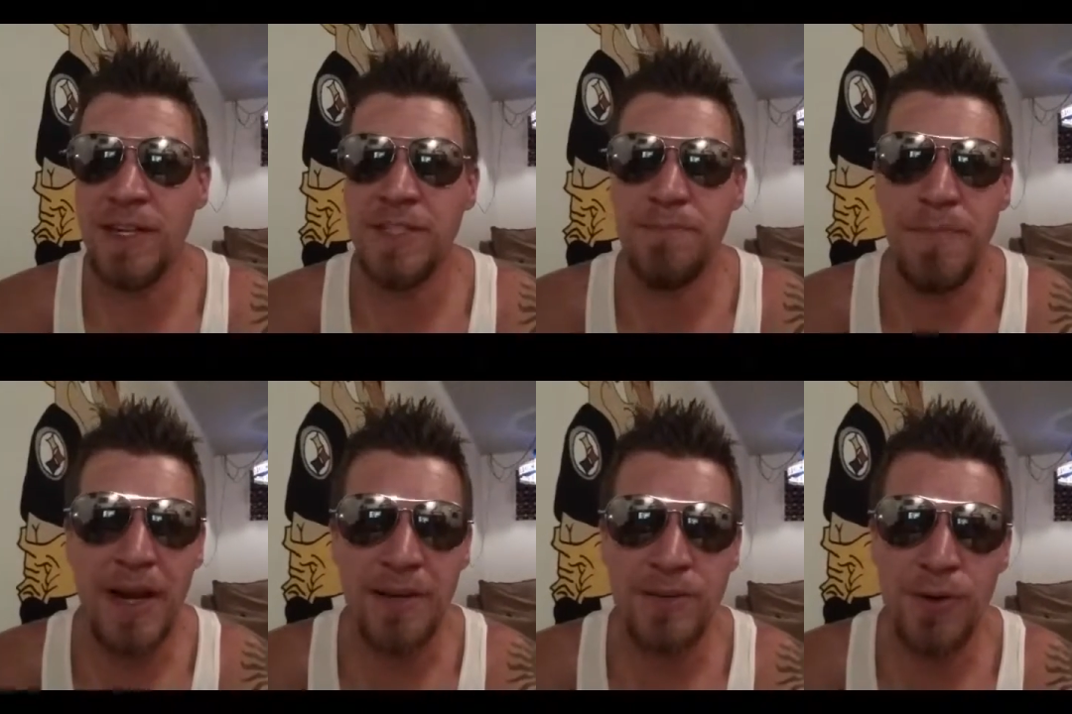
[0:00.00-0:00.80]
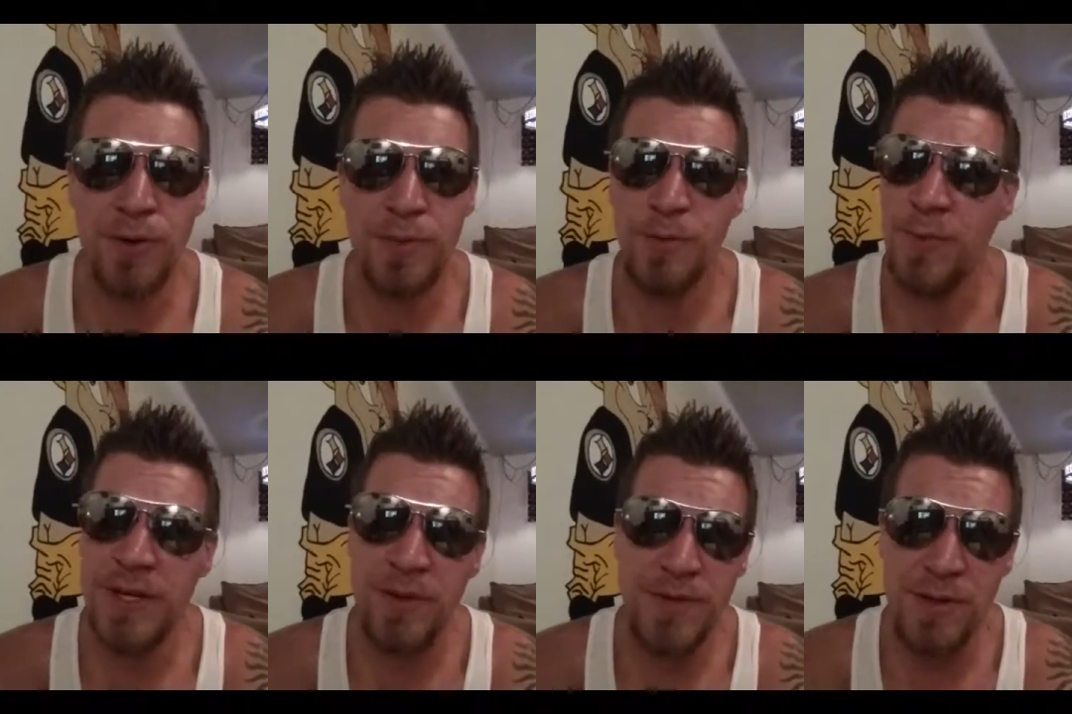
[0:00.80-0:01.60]
Fringe. Baron Corbin,
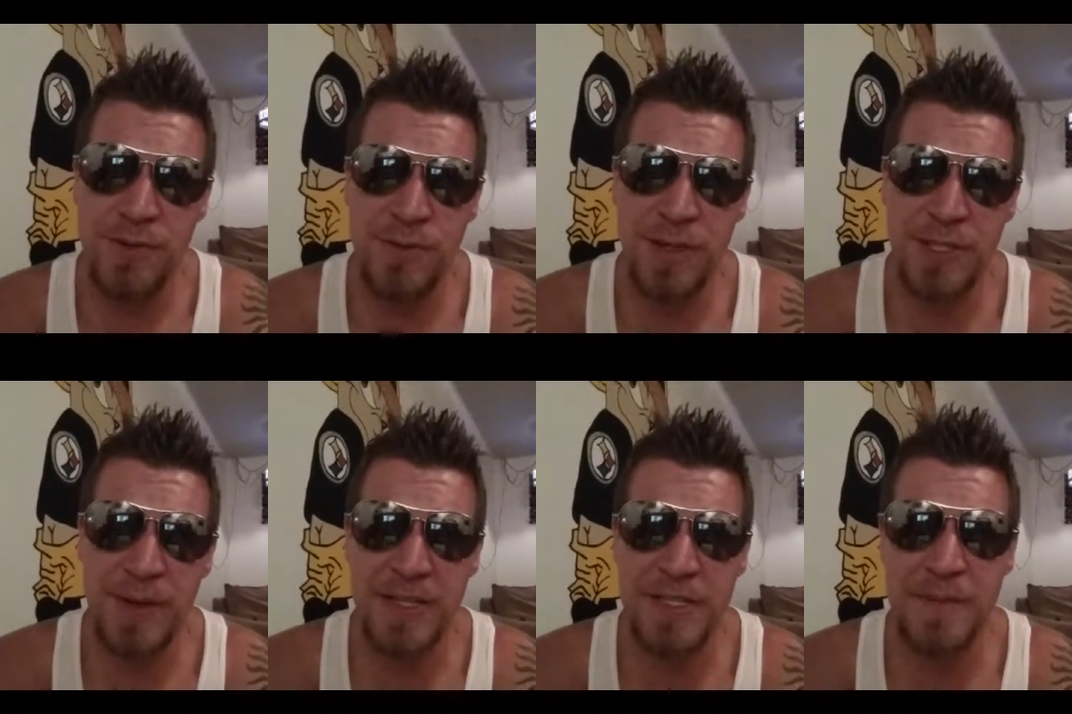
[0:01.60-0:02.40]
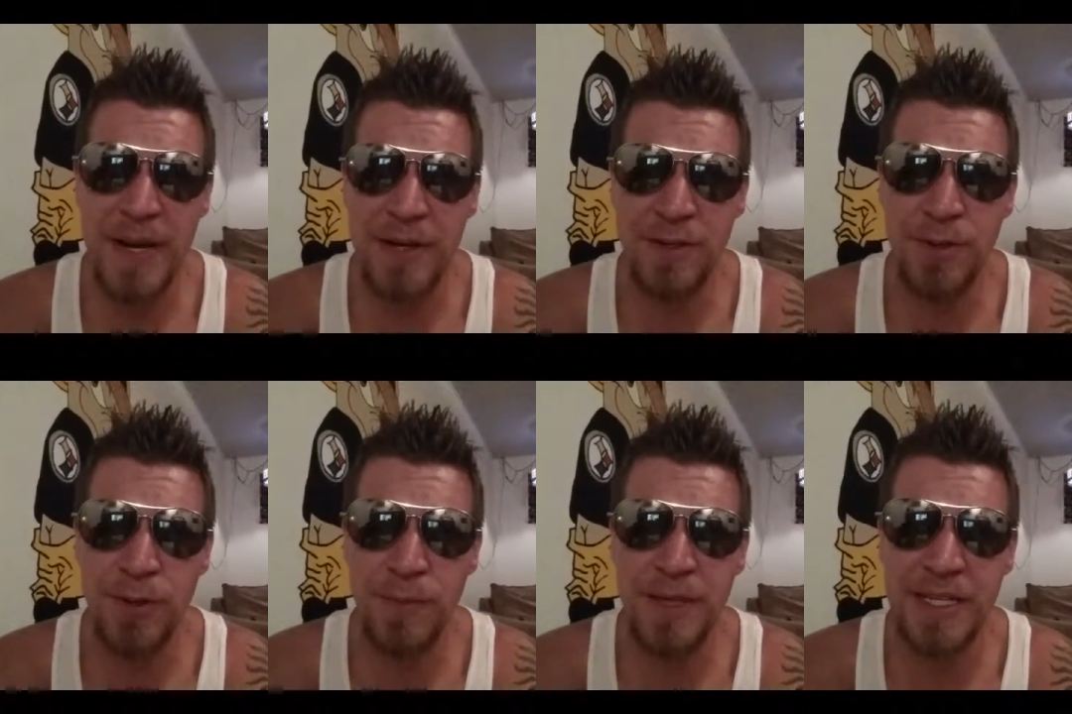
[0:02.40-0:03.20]
we don't know too much about this Baron
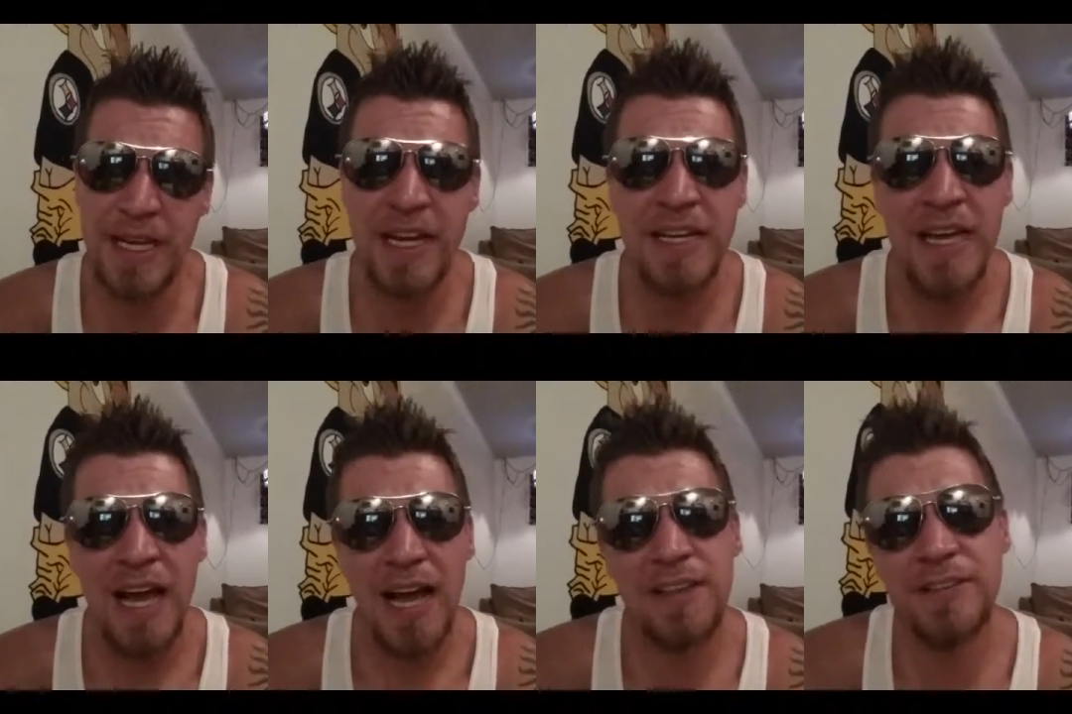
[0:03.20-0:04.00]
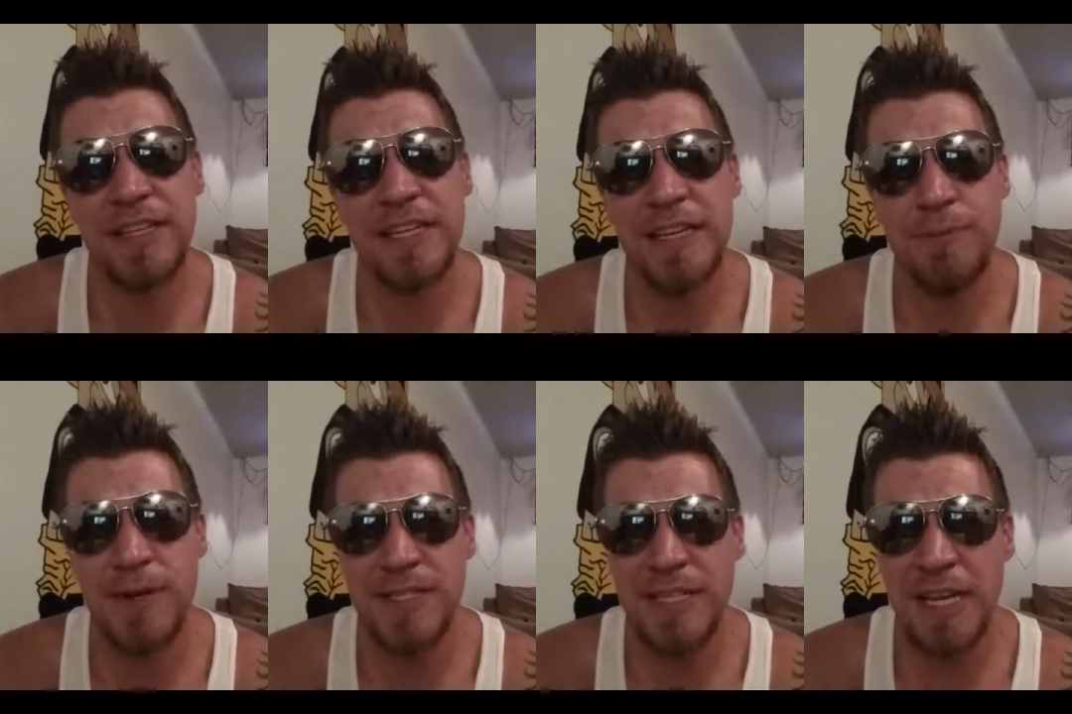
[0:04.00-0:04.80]
Corbin guy, other than he
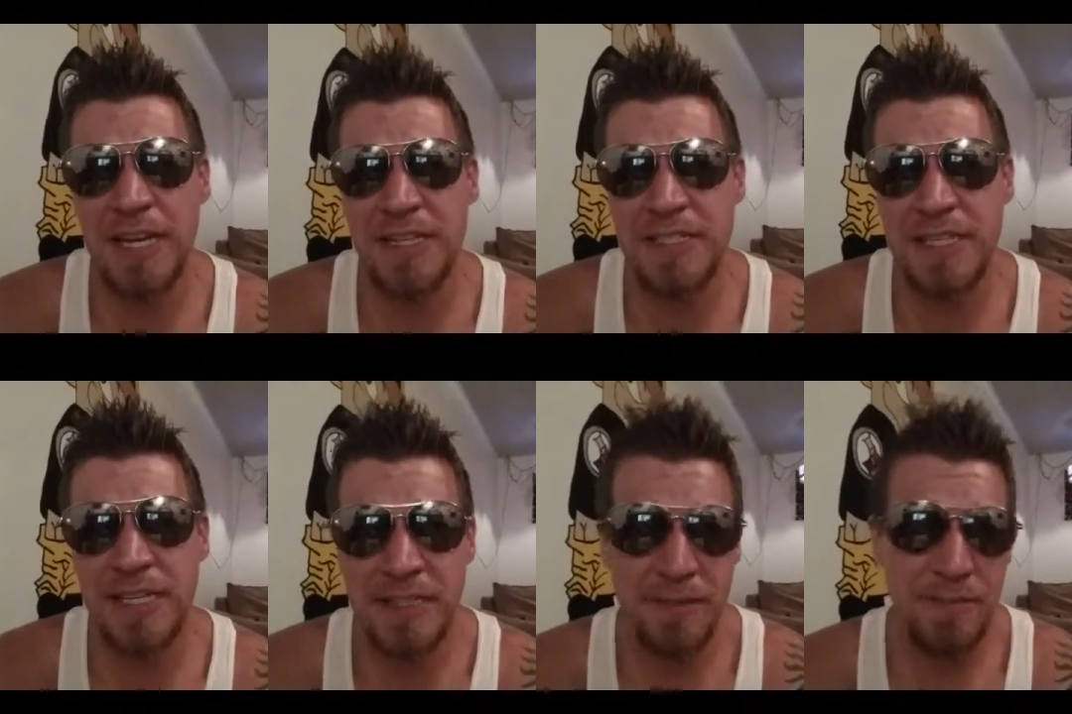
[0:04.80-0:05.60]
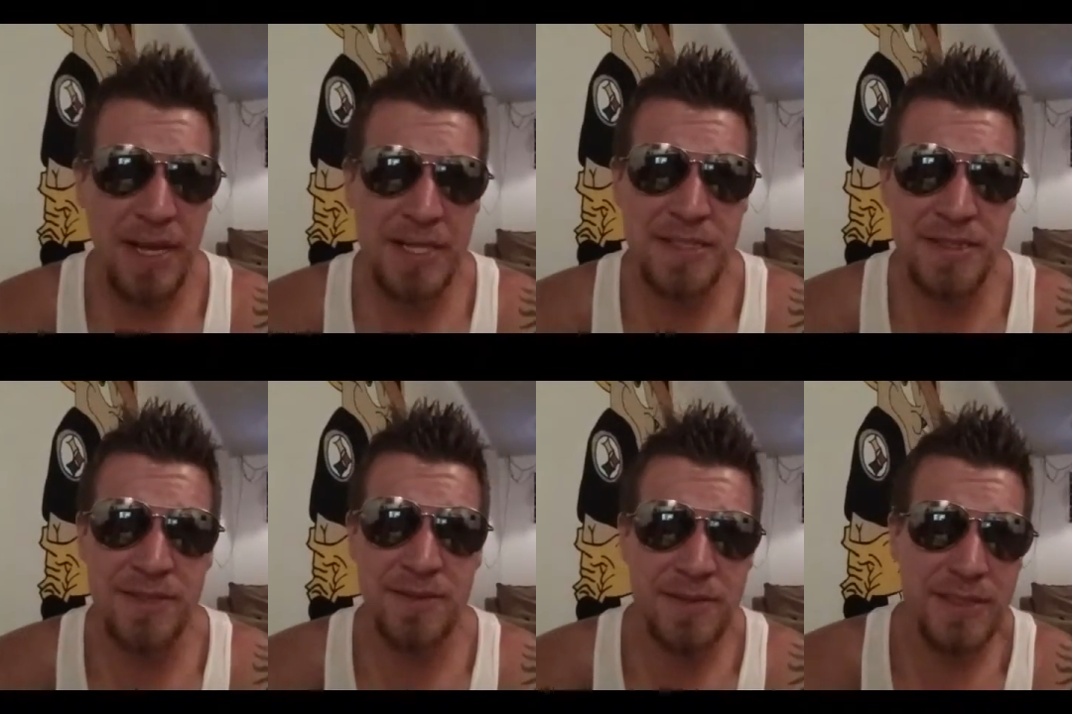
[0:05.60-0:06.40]
was in NXT, and the
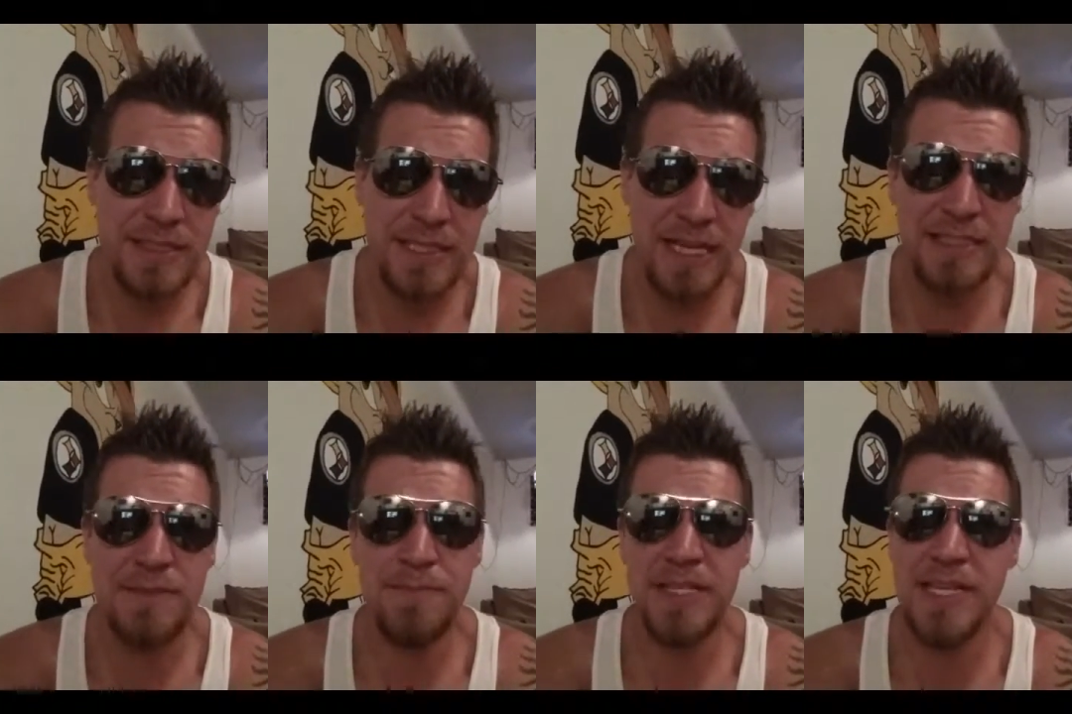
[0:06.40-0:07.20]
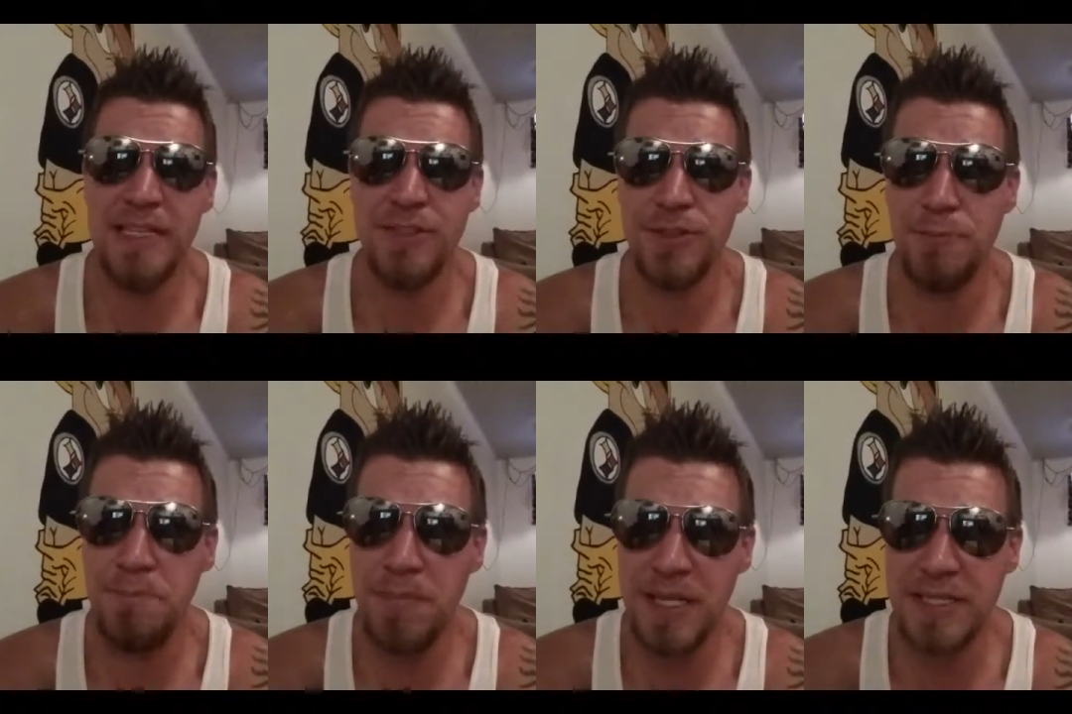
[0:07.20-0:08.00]
man's got some
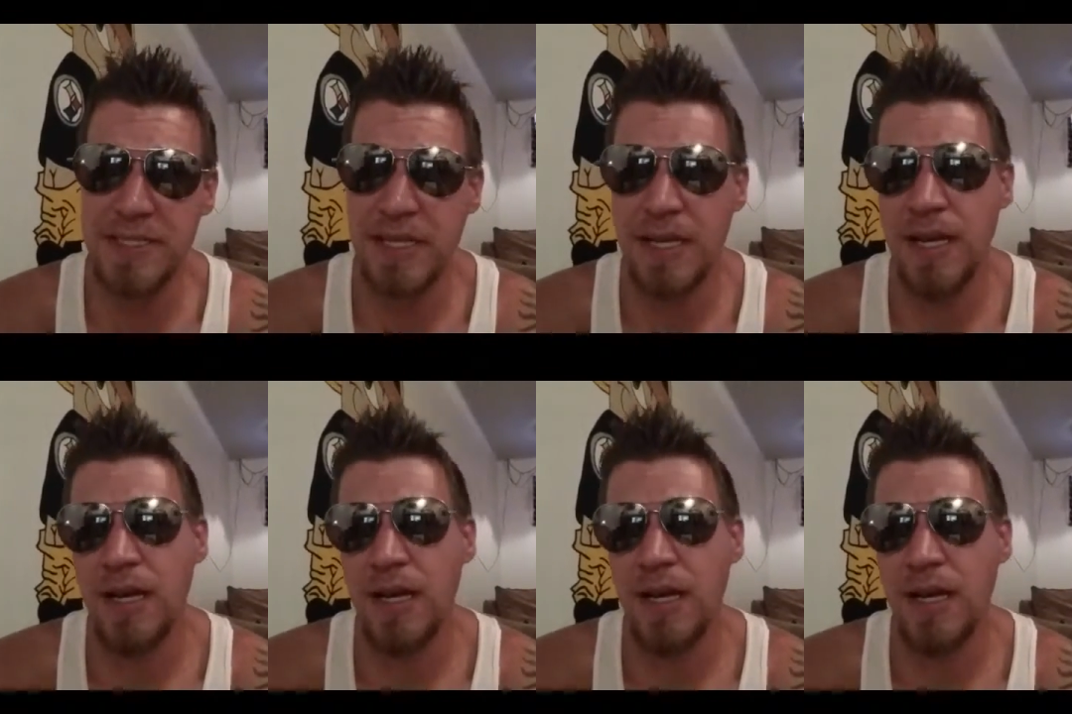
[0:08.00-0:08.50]
potential, but